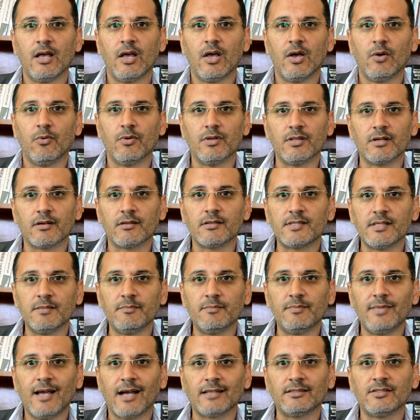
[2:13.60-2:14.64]
whether this
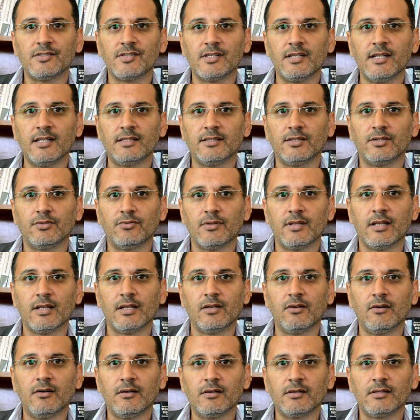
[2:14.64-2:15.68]
impact is related to the
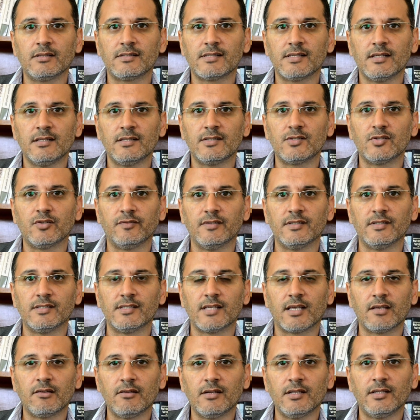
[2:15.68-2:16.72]
long sense of
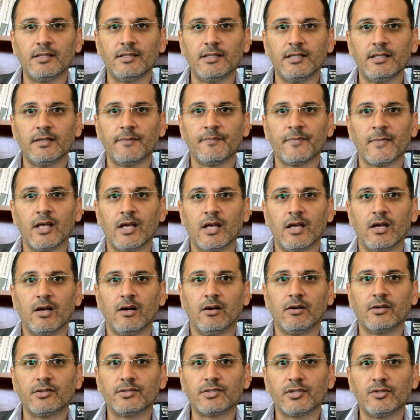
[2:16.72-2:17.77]
insecurity
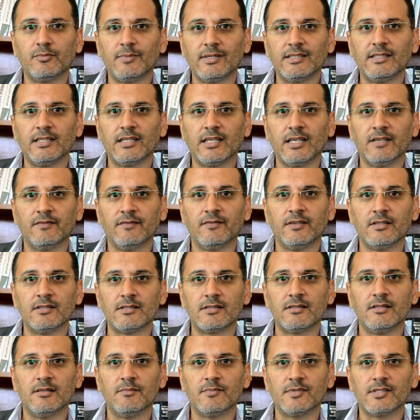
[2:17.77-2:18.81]
or traumatic events
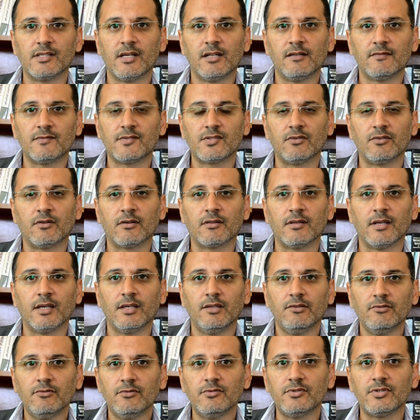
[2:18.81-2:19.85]
themselves or the
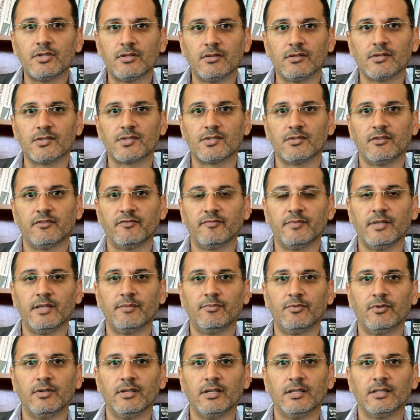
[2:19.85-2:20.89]
huge loss of
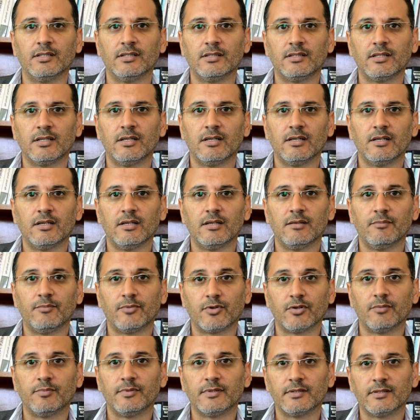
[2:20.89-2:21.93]
people and
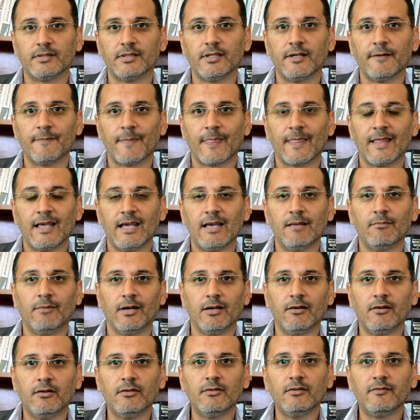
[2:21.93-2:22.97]
property. My
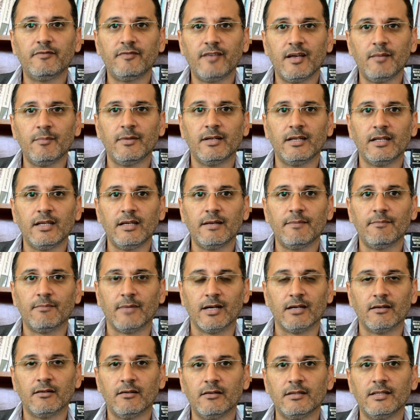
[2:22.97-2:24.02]
own family, my
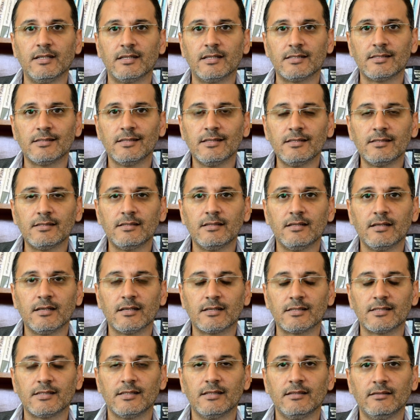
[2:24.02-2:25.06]
own
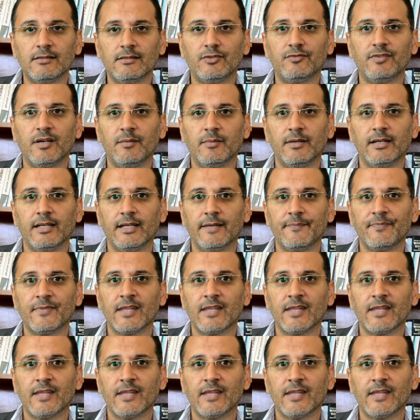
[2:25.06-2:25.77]
extended family,